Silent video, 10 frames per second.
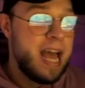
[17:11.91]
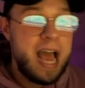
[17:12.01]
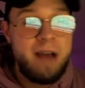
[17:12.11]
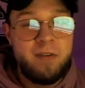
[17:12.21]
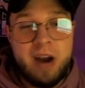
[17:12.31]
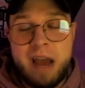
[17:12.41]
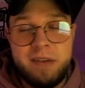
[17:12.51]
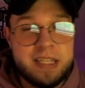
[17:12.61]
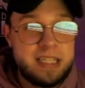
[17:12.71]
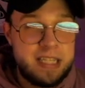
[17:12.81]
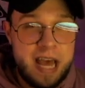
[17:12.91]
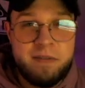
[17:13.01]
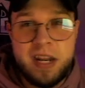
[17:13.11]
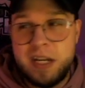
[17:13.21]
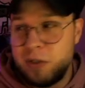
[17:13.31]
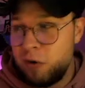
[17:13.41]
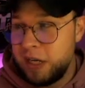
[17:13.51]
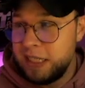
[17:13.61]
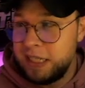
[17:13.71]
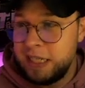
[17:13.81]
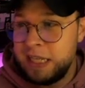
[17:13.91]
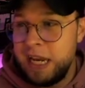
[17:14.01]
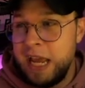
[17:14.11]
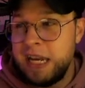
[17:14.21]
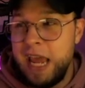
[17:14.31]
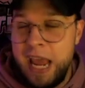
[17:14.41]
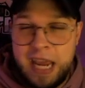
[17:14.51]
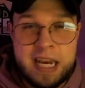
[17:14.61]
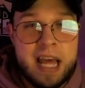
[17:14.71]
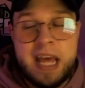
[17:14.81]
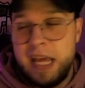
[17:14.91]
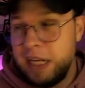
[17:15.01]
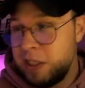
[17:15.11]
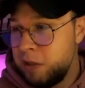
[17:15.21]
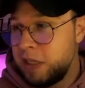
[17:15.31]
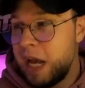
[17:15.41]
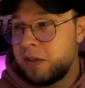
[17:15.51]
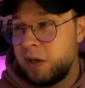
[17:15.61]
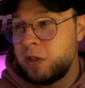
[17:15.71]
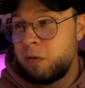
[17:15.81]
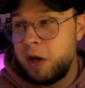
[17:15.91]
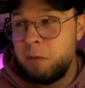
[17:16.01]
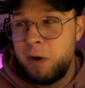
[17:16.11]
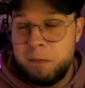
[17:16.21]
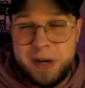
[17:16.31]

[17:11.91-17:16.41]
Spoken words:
after having 7 in his rookie season and 8 in 2021.